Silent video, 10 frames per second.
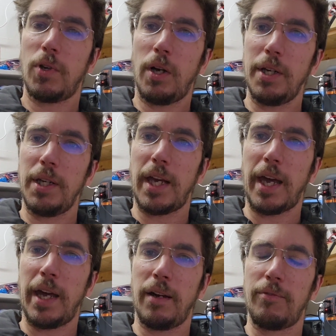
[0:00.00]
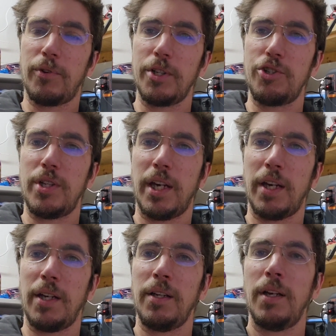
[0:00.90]
on an average
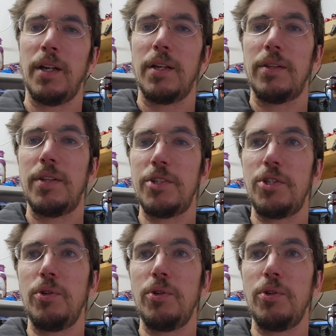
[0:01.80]
day, this